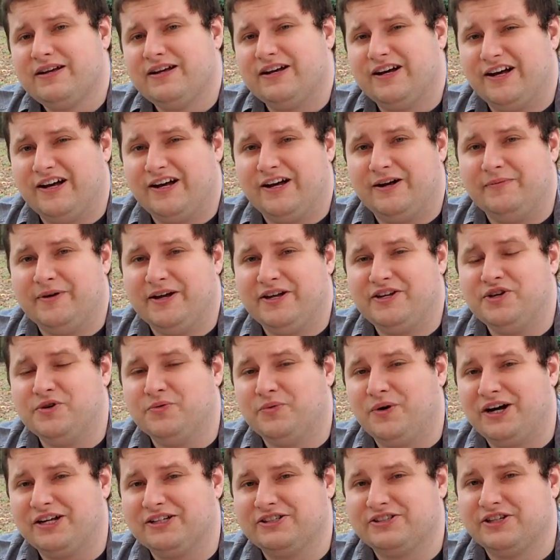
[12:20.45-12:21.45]
um, and you
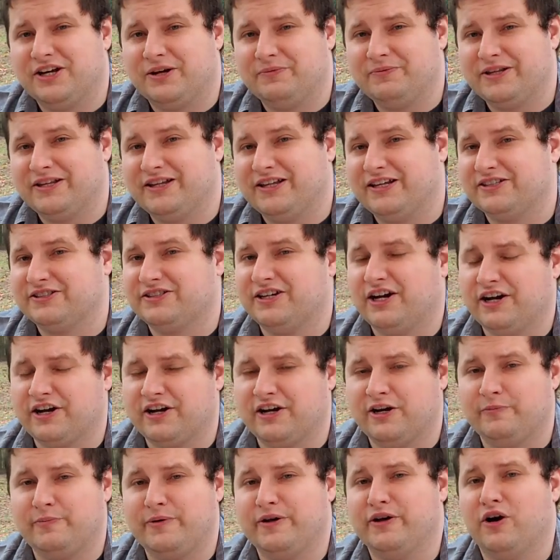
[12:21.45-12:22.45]
want something that's not
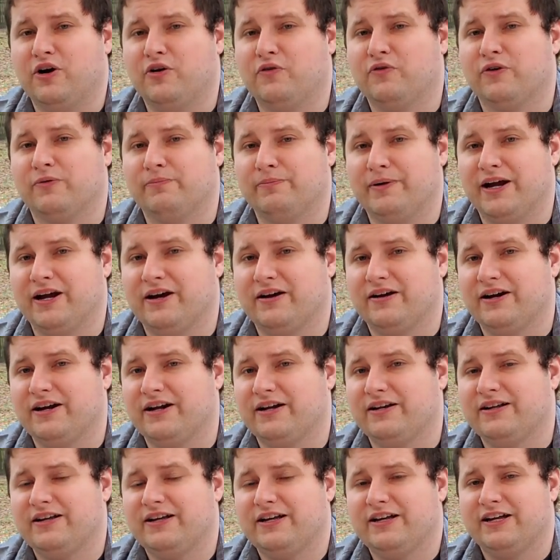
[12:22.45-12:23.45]
going to be
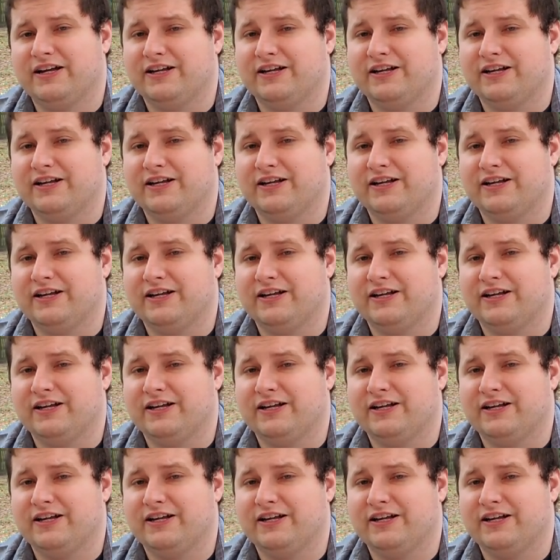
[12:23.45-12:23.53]
overbearing.